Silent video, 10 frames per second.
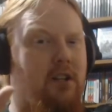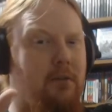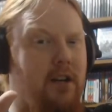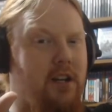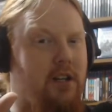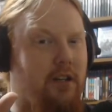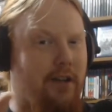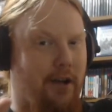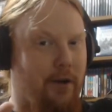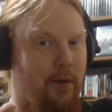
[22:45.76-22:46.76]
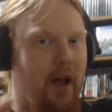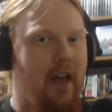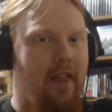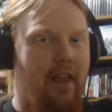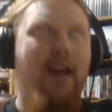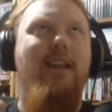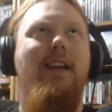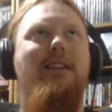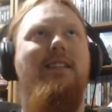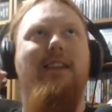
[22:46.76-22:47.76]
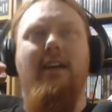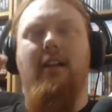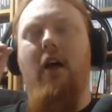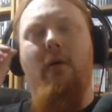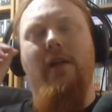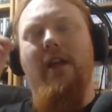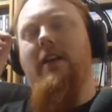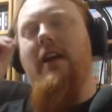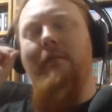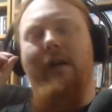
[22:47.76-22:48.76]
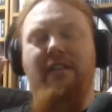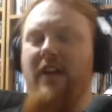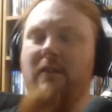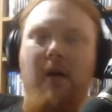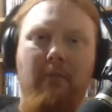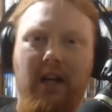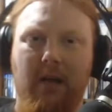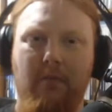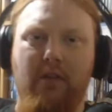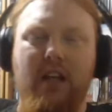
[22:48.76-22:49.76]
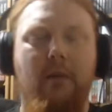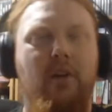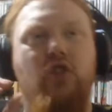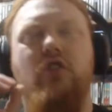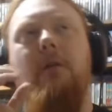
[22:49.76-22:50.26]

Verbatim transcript: Edition 2. That is still, without a doubt, my favourite Pac-Man game of all time. It's just